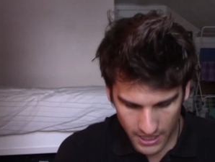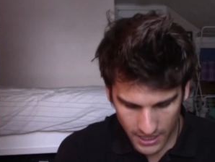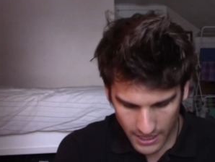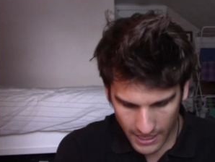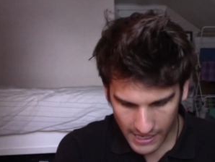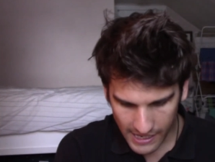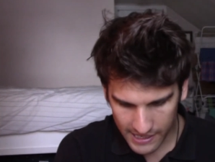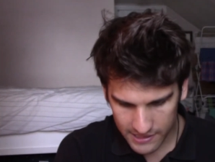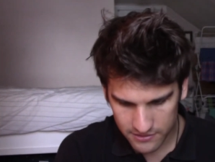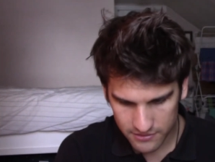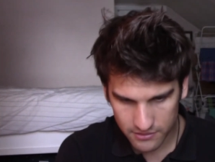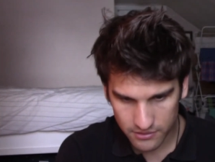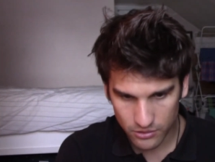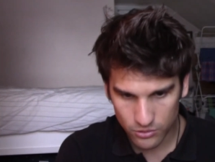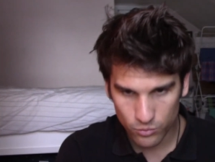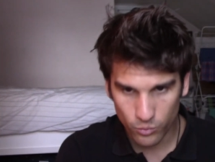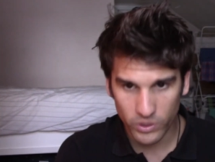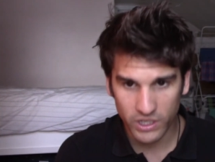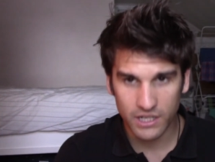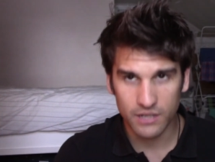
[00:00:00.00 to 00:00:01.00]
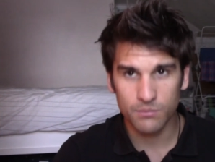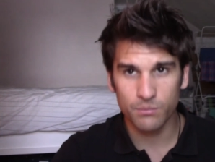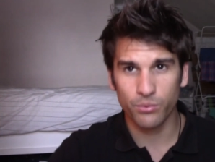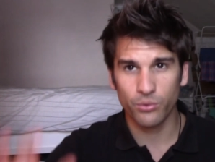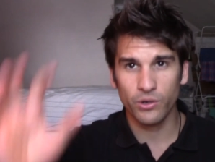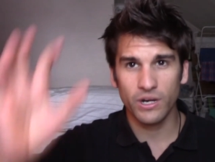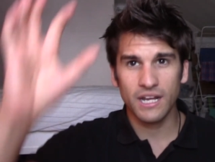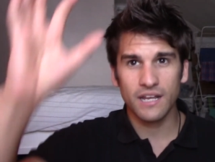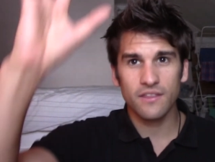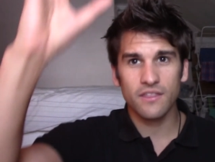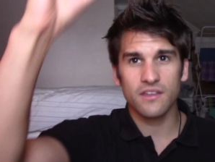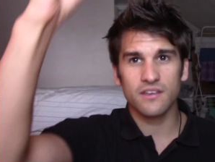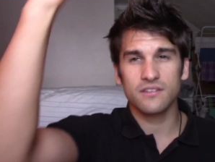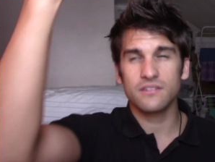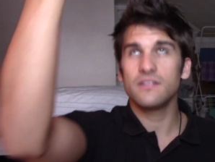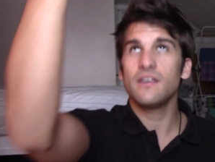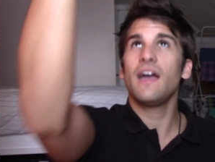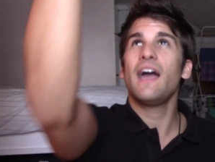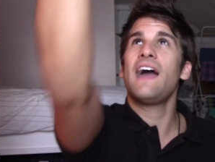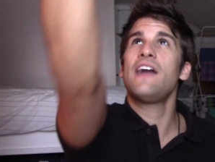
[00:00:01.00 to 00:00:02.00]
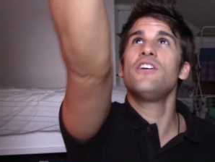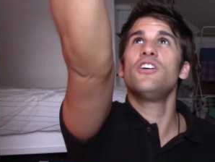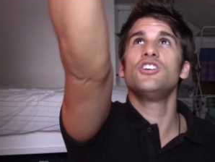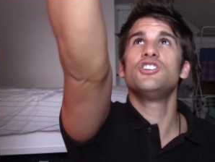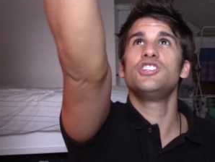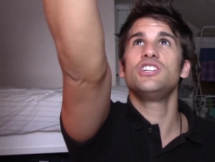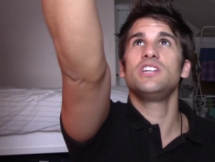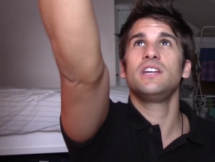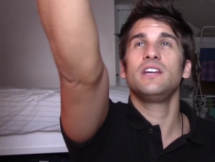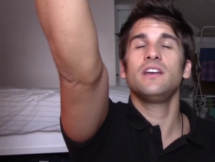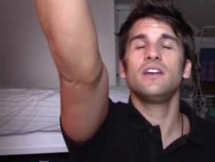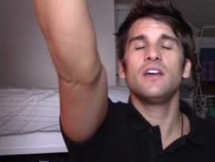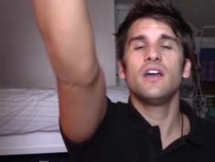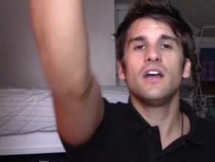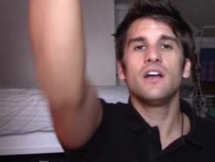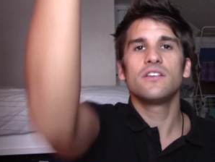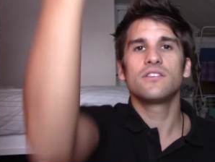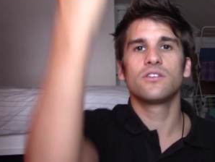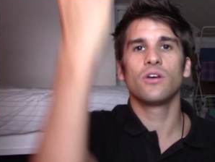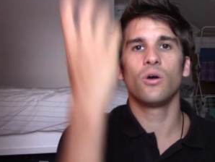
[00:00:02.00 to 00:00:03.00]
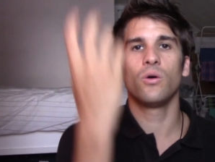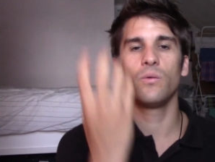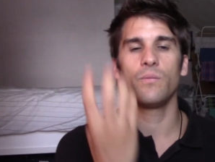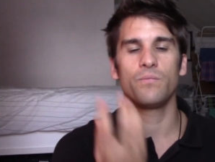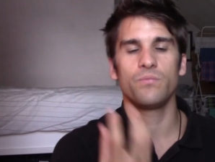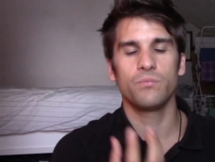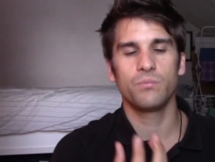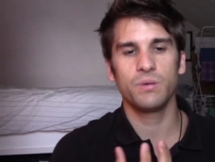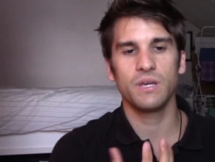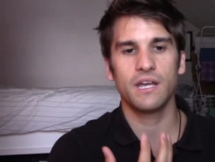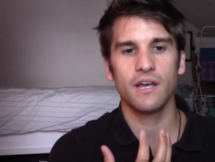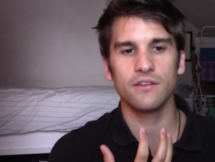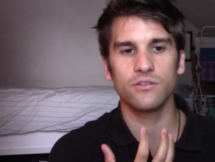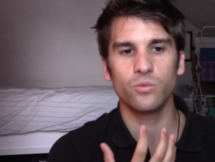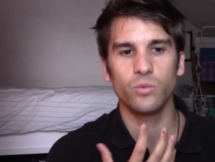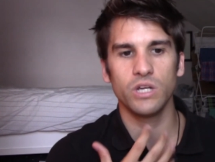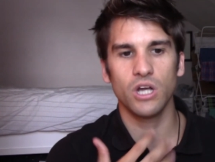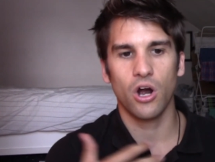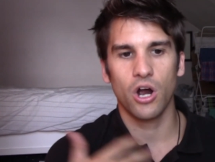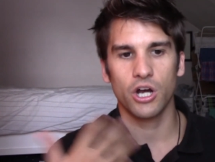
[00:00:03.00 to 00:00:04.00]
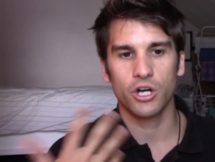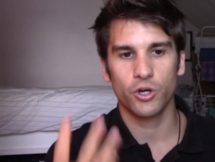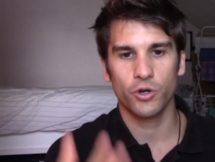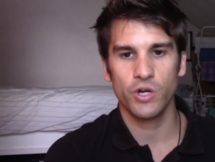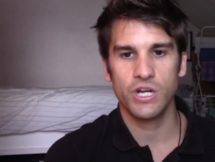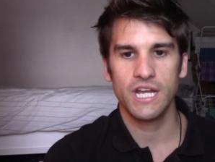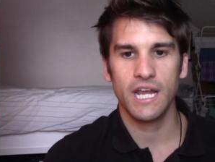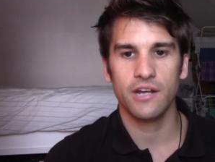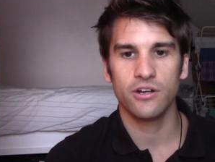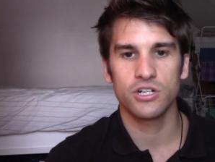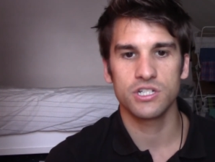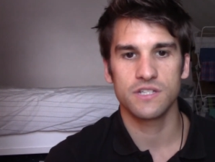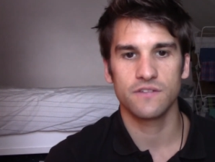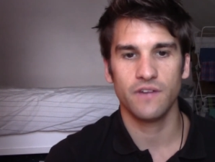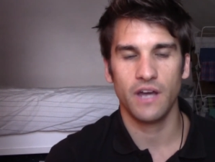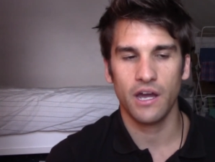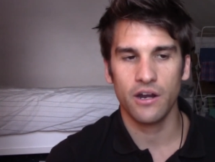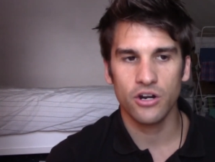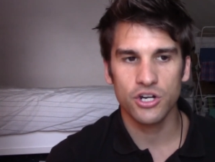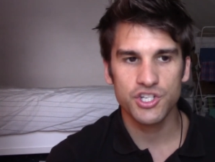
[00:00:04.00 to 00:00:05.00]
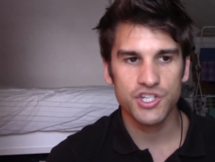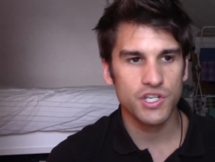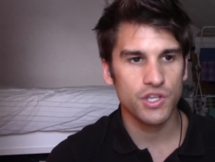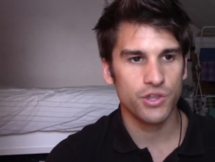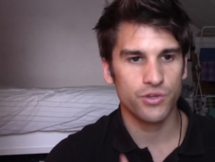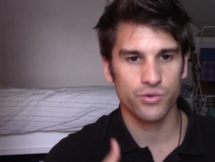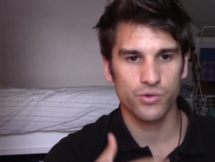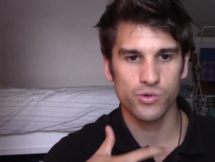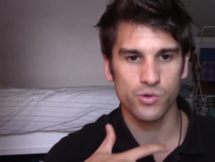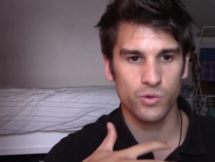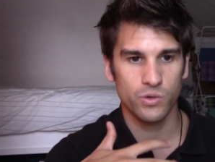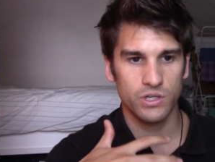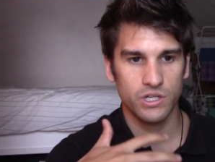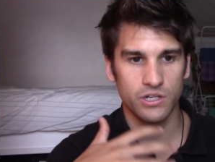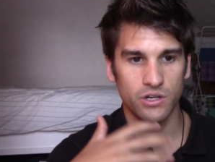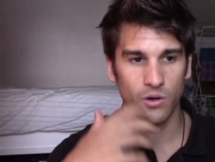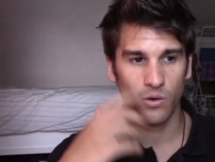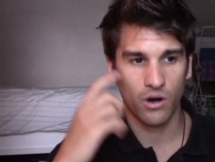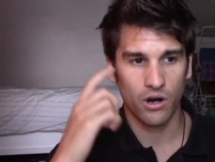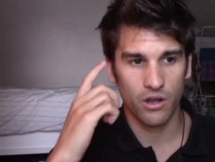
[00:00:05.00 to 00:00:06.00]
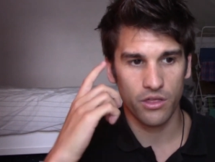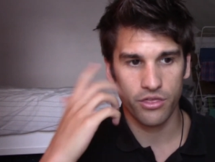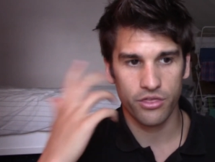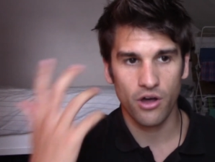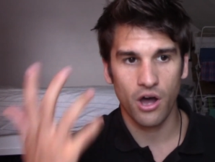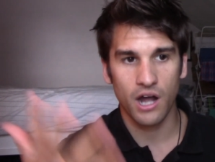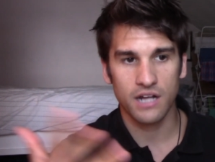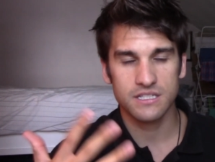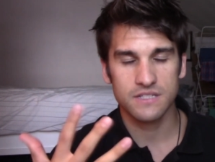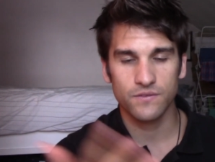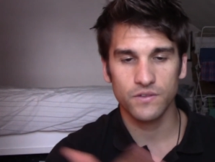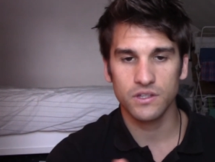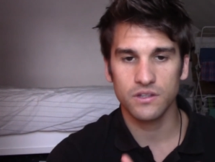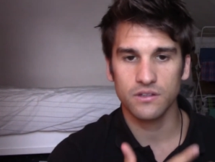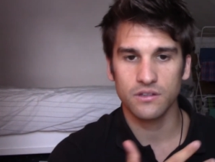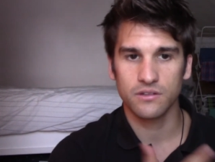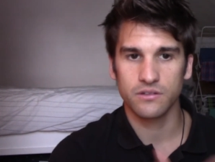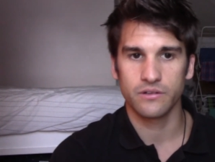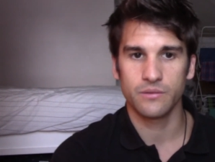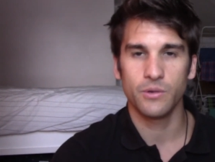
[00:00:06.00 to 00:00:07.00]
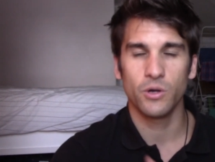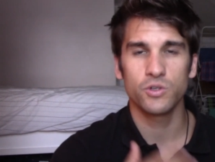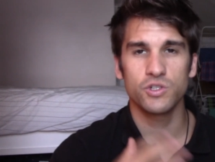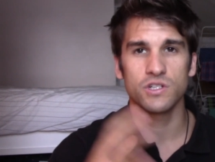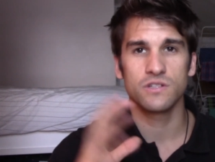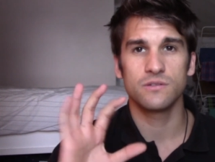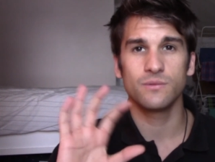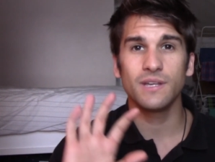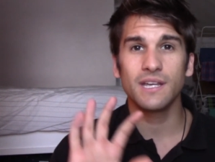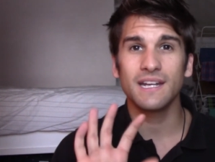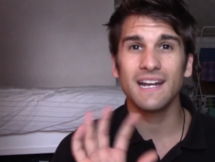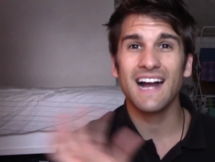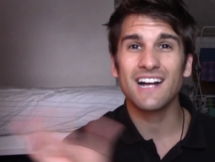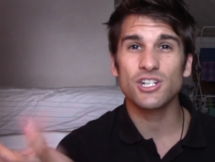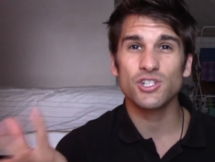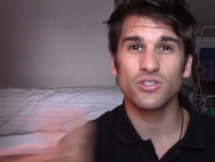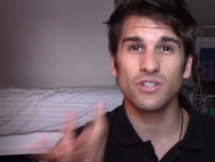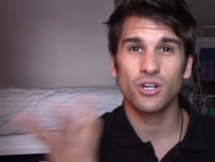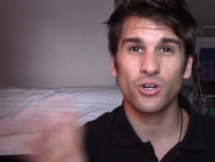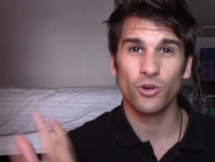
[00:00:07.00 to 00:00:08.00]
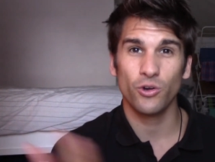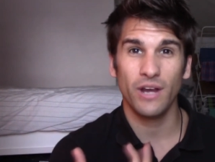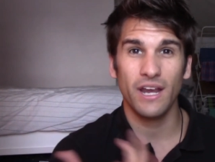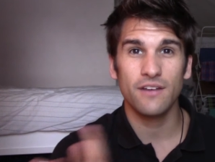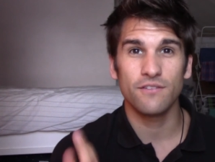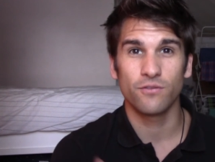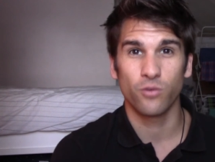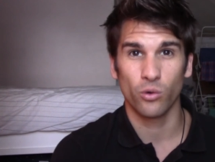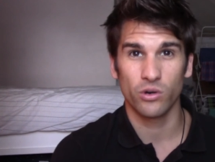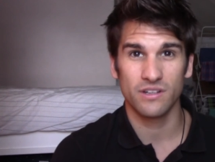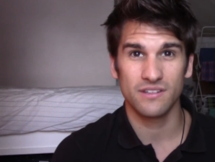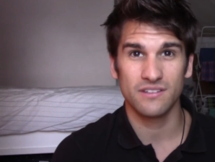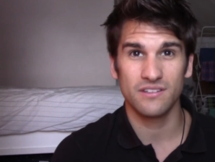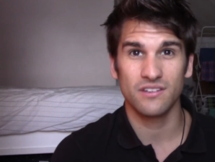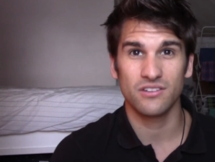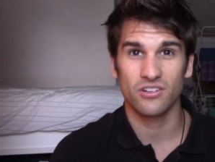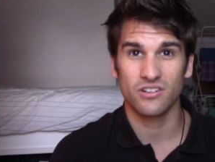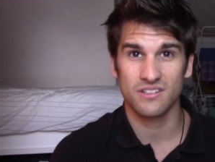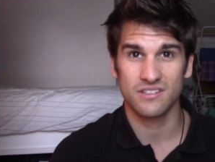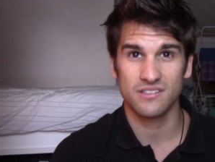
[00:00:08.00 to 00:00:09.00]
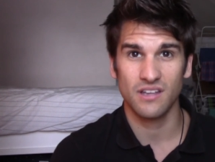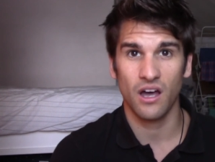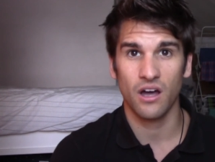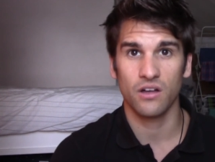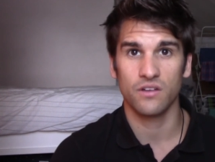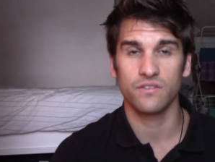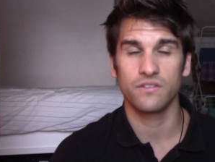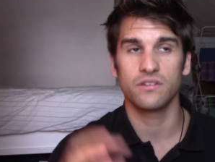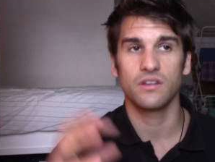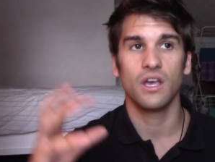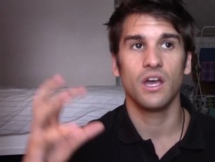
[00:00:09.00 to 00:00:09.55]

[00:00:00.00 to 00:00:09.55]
And we can bring this energy, so because we are creators of energy through, our thoughts, feelings, and emotions, we can actually create vortices ourselves.